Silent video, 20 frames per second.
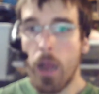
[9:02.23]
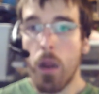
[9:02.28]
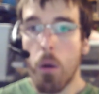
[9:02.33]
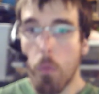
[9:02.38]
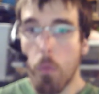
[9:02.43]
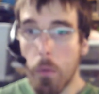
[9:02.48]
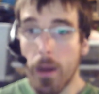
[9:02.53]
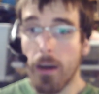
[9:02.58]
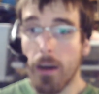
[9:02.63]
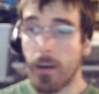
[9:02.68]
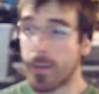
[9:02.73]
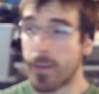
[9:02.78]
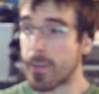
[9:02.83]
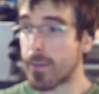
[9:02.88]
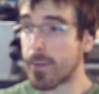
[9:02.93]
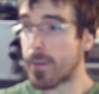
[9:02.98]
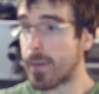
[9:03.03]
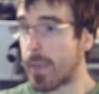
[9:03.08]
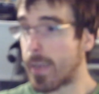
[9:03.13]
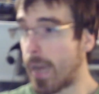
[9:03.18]

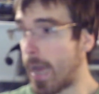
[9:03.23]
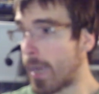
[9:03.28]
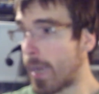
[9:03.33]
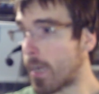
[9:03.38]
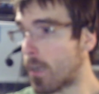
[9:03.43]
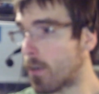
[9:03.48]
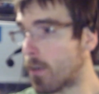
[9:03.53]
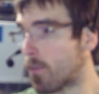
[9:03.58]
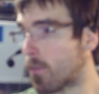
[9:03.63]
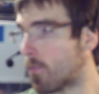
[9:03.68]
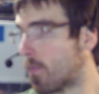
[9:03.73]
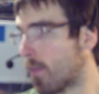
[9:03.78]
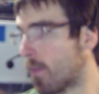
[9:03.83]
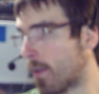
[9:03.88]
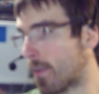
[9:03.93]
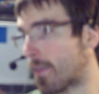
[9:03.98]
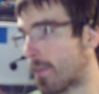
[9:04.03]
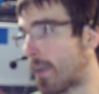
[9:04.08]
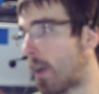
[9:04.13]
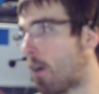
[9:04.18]
realistically, I could
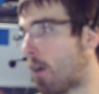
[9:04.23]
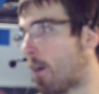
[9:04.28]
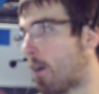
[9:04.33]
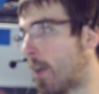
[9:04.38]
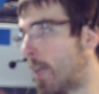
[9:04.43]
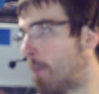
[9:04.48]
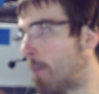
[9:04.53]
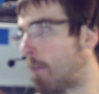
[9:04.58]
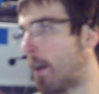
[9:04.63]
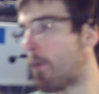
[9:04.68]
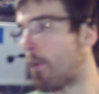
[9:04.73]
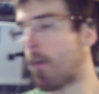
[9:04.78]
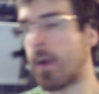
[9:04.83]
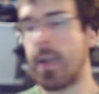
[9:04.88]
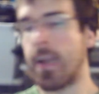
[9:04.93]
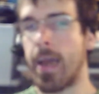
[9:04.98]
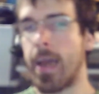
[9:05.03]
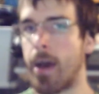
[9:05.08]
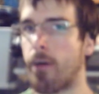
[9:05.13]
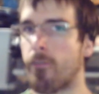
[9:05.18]
list that on eBay right
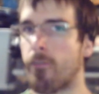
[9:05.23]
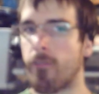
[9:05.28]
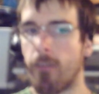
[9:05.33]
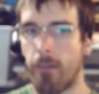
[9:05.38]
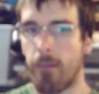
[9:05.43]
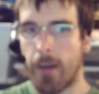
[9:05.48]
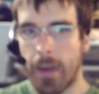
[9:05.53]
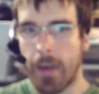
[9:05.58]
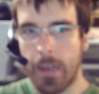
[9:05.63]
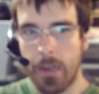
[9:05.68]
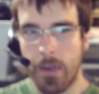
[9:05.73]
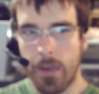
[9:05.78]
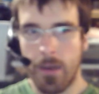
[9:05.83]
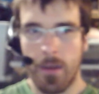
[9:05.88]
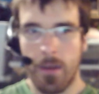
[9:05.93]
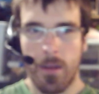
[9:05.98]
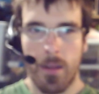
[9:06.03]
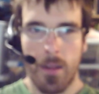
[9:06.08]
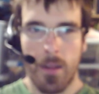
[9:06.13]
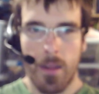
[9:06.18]
now for like
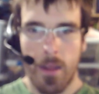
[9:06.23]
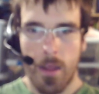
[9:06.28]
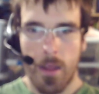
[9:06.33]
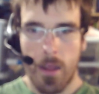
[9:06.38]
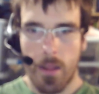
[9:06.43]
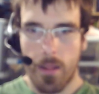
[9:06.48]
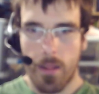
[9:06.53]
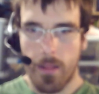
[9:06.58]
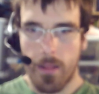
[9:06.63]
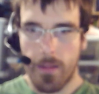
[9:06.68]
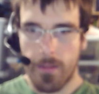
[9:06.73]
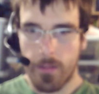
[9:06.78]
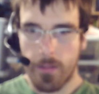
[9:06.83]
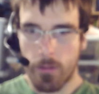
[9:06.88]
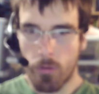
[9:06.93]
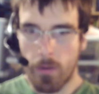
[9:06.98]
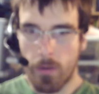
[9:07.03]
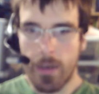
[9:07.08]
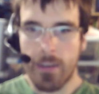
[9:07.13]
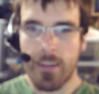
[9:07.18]

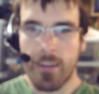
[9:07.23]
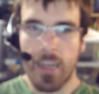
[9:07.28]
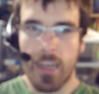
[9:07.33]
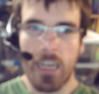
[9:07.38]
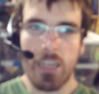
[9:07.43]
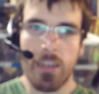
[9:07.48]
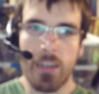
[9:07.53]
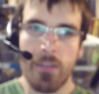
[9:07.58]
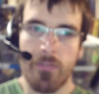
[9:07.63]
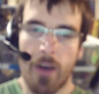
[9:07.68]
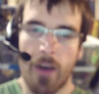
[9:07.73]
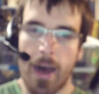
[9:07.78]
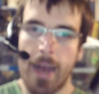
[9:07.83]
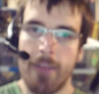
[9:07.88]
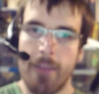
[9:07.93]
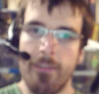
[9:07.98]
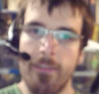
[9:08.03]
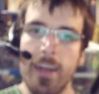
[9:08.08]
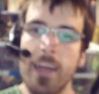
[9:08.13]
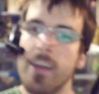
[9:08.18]

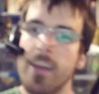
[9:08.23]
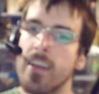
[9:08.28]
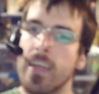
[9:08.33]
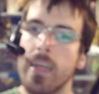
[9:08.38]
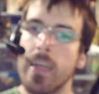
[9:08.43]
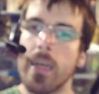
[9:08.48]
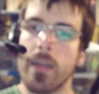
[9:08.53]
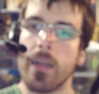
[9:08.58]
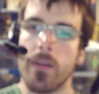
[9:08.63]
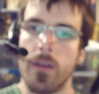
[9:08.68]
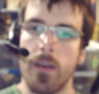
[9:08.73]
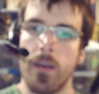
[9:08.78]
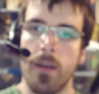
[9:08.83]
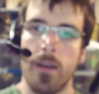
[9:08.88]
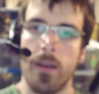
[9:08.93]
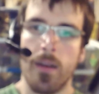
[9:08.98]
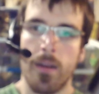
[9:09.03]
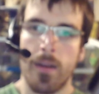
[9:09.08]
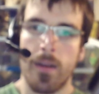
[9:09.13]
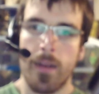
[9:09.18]
$365 easy and
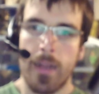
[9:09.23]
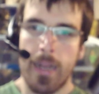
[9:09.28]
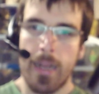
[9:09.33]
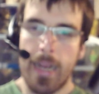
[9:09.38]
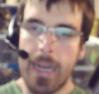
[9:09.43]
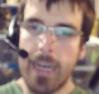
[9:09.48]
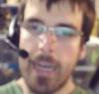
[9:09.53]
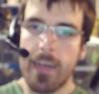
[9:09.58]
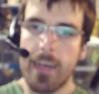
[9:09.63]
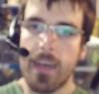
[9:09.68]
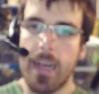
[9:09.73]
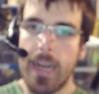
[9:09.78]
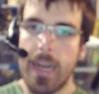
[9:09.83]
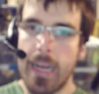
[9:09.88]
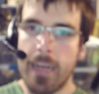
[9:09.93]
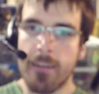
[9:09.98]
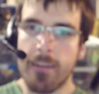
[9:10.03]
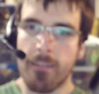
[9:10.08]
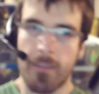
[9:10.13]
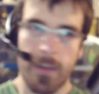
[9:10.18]

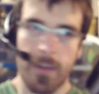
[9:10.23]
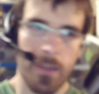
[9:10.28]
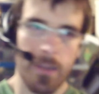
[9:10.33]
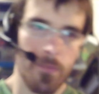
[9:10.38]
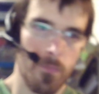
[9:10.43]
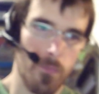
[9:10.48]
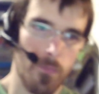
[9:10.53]
easily